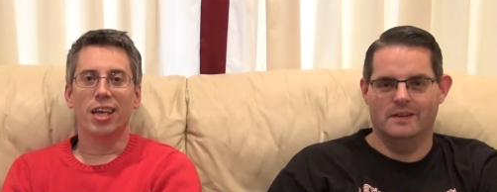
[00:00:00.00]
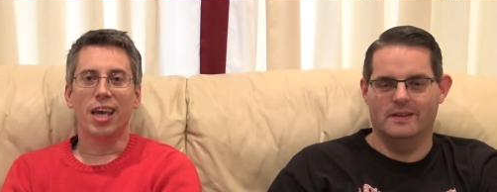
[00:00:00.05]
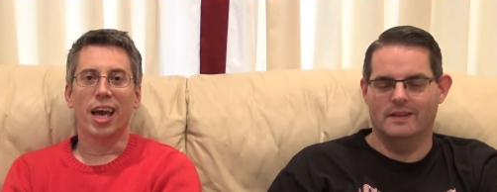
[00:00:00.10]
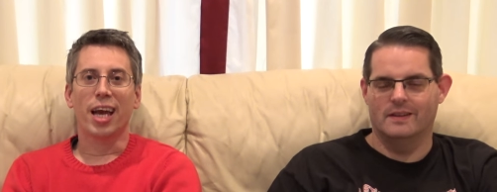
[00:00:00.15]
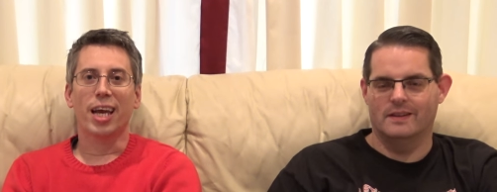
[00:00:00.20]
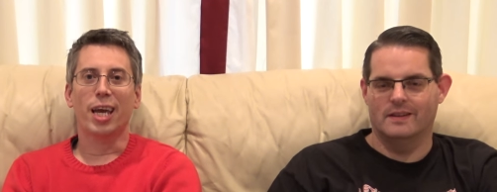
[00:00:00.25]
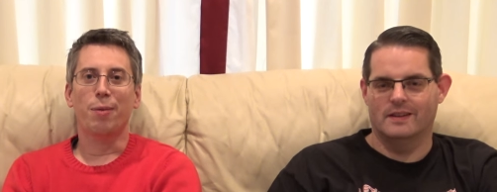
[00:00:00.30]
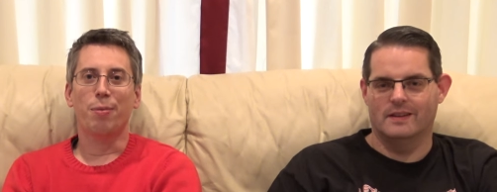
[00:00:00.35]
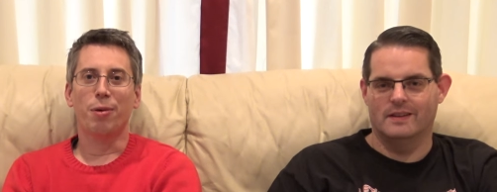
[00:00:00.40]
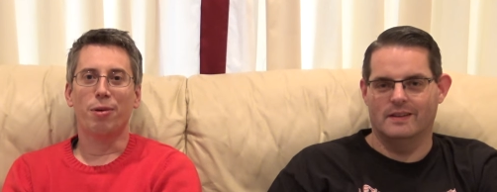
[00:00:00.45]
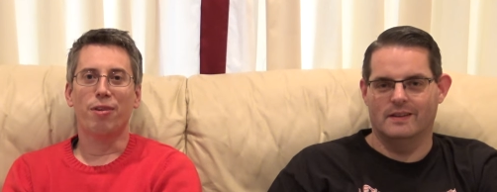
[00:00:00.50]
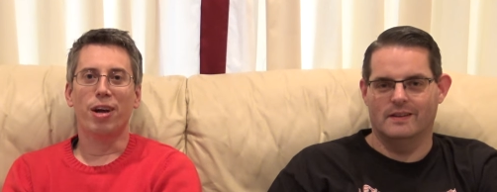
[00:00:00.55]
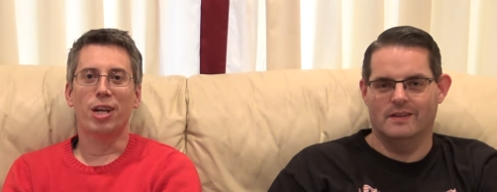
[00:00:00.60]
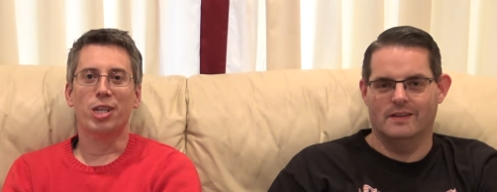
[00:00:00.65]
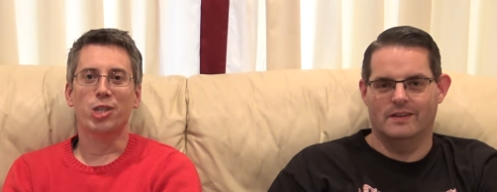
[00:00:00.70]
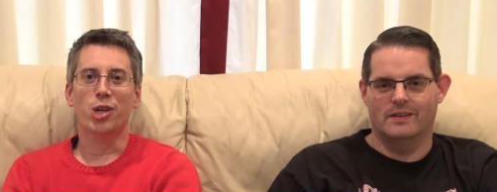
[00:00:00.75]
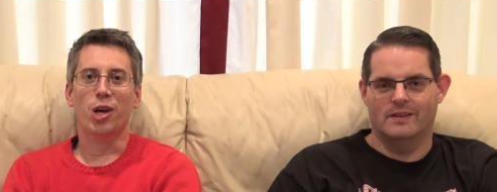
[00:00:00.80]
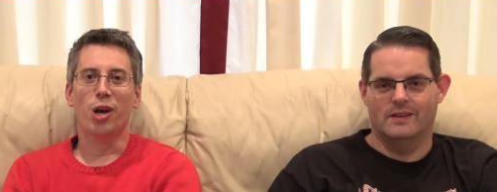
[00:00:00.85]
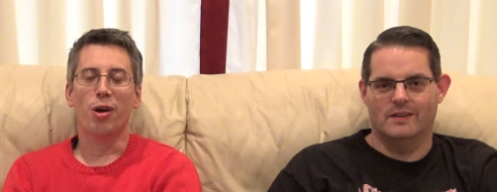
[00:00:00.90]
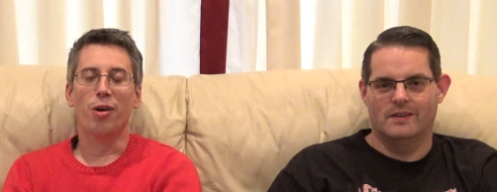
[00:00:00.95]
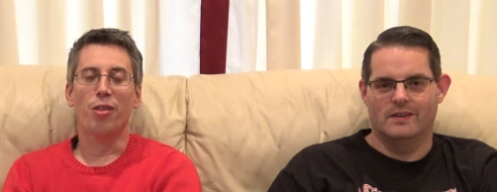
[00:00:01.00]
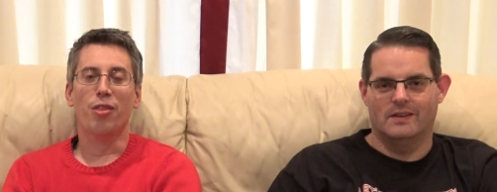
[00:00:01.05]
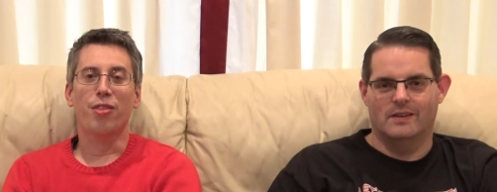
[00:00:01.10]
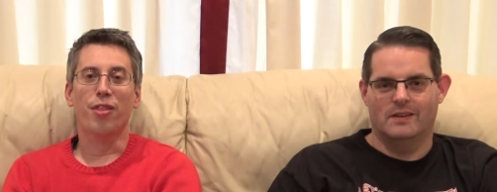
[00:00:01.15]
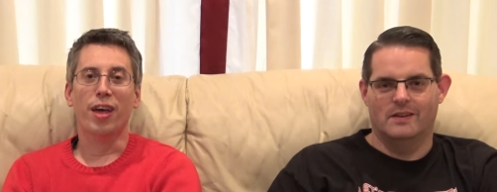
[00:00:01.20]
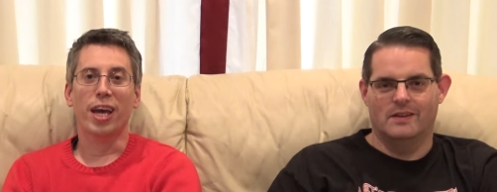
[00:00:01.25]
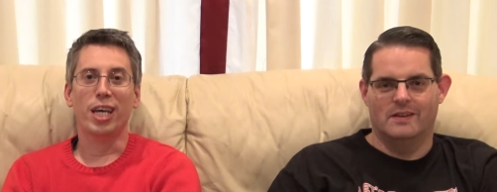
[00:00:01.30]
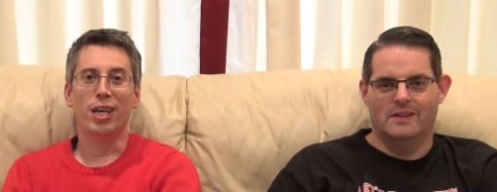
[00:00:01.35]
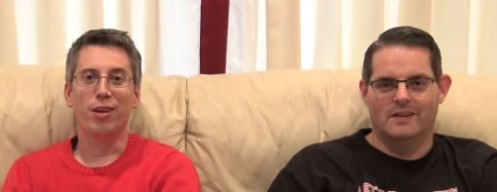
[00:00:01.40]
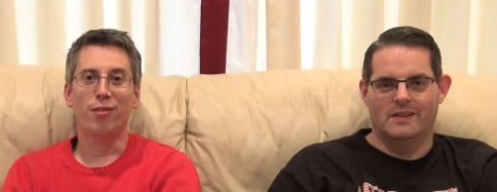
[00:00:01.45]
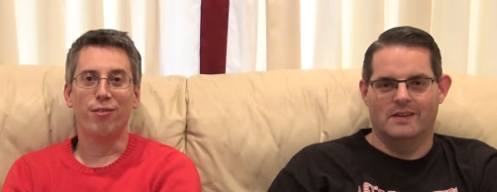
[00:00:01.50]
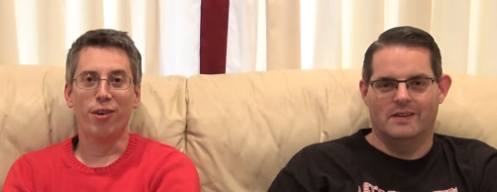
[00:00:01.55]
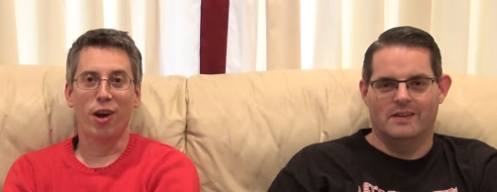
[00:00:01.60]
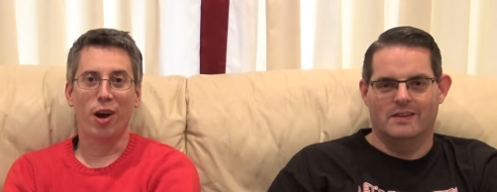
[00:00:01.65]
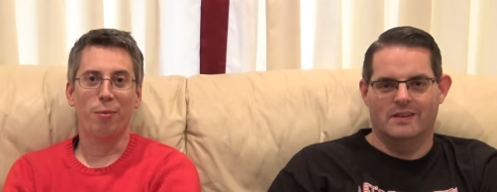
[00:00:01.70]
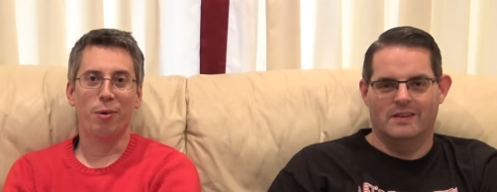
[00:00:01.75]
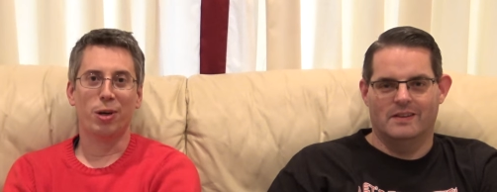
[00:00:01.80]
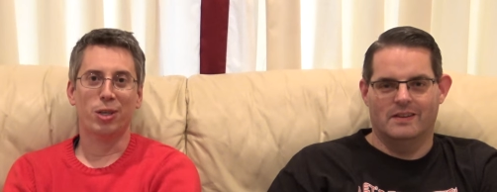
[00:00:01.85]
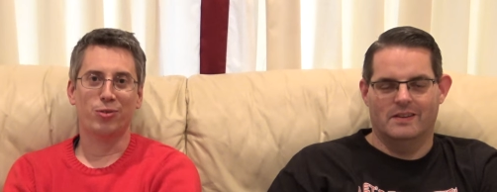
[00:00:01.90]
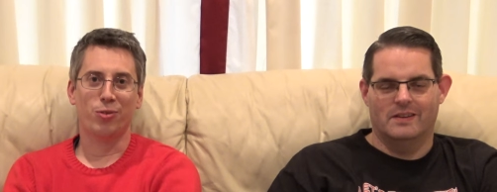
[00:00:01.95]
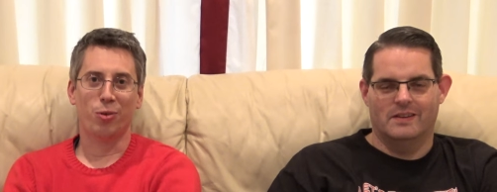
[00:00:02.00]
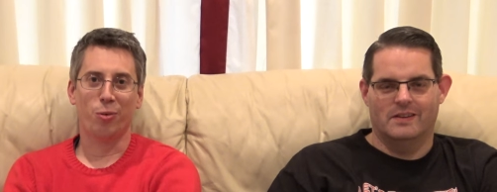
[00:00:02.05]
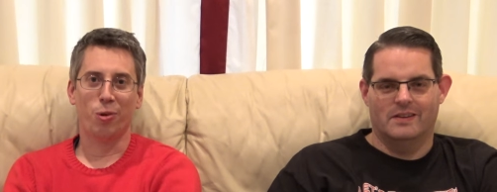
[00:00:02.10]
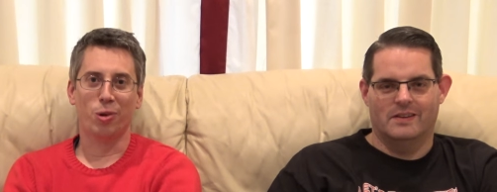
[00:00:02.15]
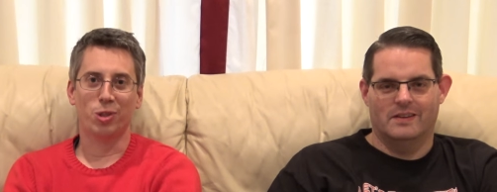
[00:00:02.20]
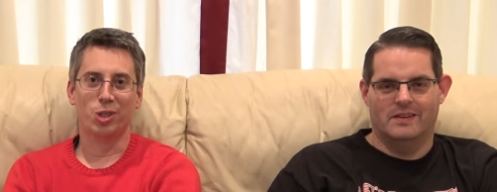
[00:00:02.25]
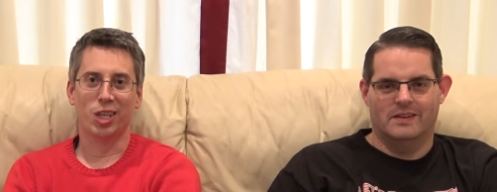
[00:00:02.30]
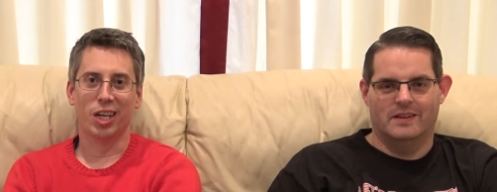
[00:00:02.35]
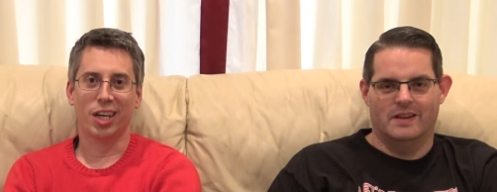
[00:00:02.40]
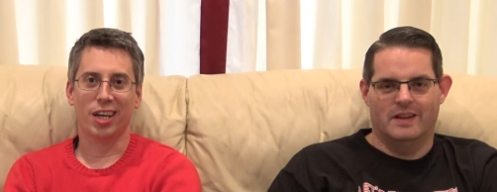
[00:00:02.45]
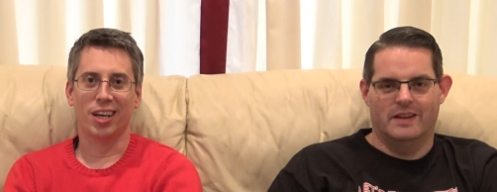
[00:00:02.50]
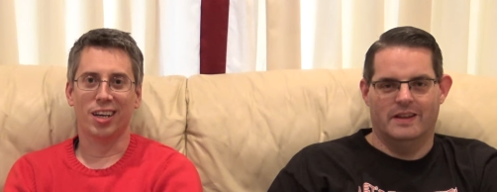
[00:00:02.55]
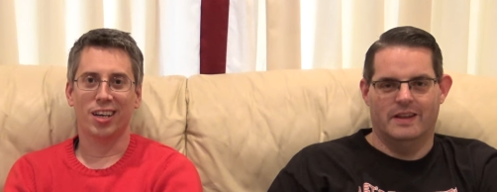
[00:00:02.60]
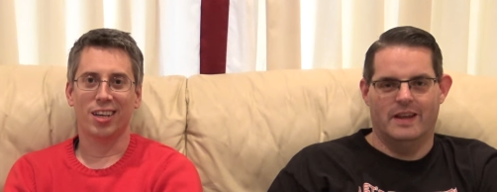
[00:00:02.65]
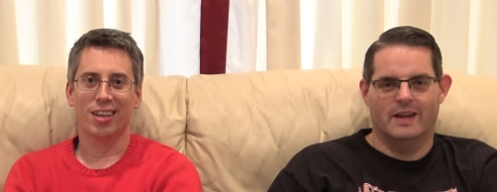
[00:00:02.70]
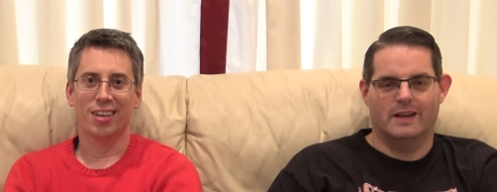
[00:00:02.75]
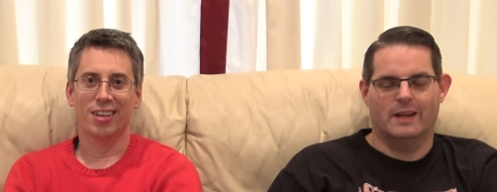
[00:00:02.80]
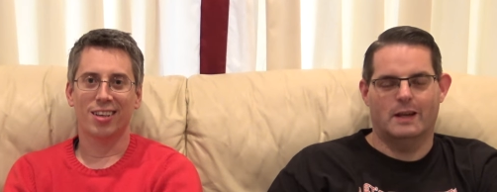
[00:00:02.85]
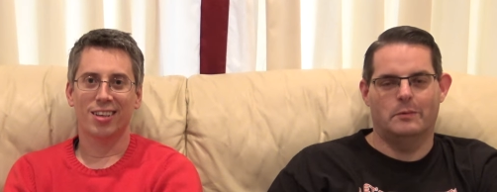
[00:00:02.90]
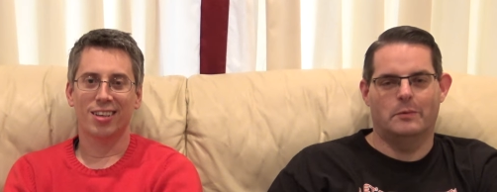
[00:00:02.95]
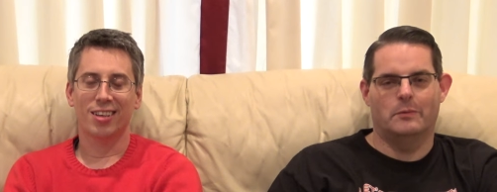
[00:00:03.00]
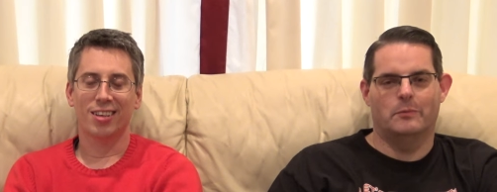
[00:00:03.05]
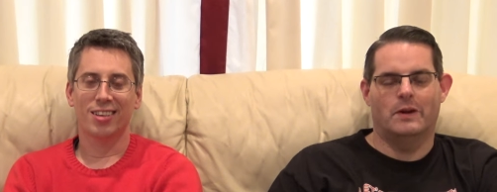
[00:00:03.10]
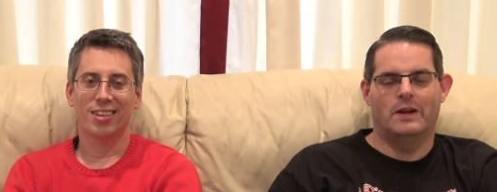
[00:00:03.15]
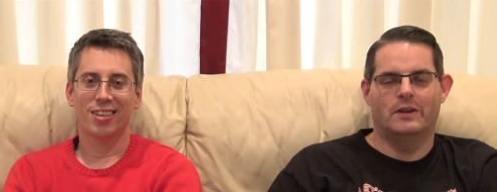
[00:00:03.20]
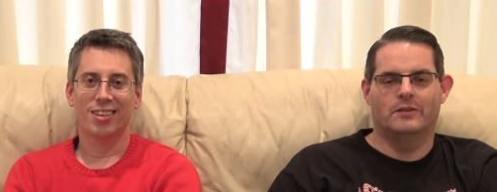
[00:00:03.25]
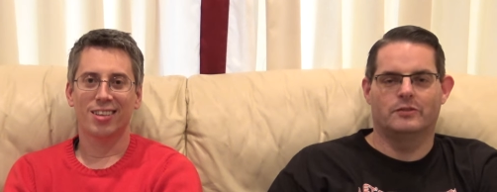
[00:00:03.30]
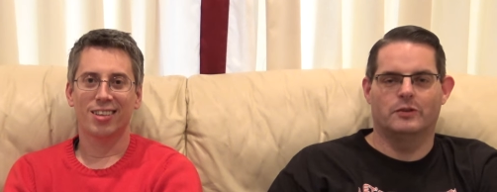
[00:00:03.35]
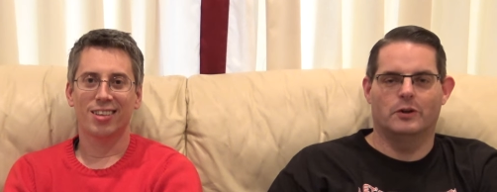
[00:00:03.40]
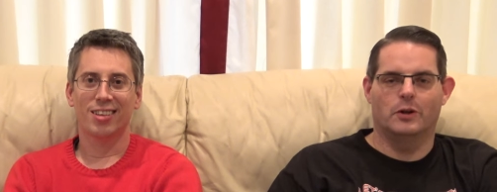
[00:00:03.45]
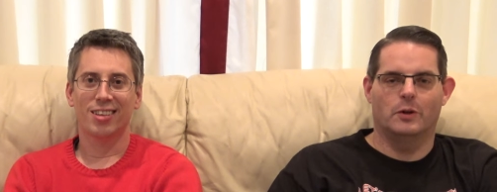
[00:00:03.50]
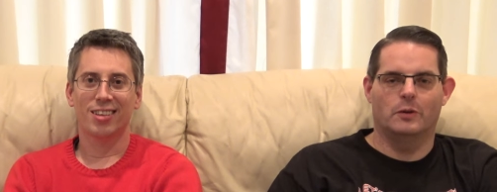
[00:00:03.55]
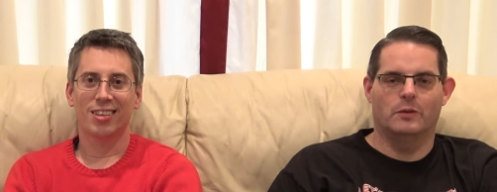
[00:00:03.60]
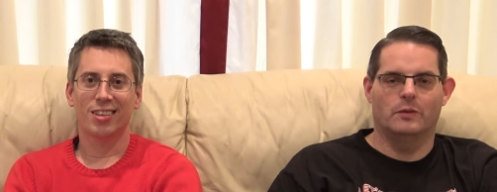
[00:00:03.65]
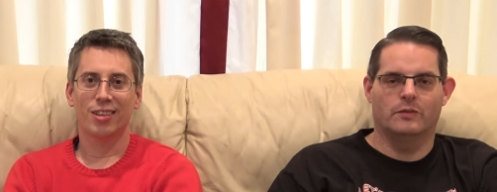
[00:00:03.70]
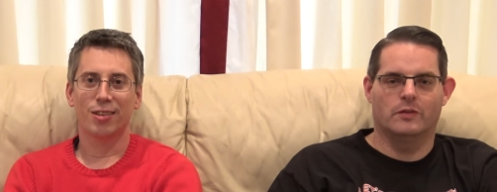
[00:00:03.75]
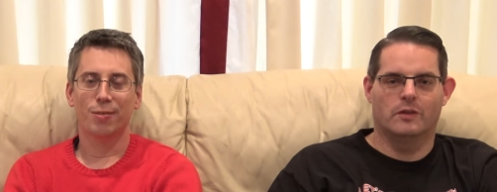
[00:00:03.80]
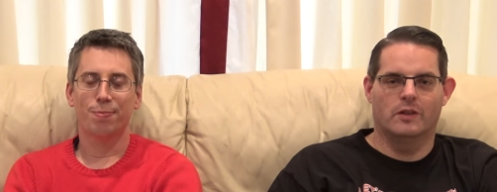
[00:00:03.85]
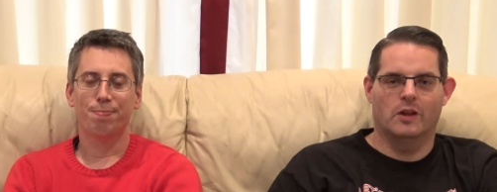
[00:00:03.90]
Speaker 1: Yeah, keep it retro. Thank you very much for watching. Yeah, keep it retro.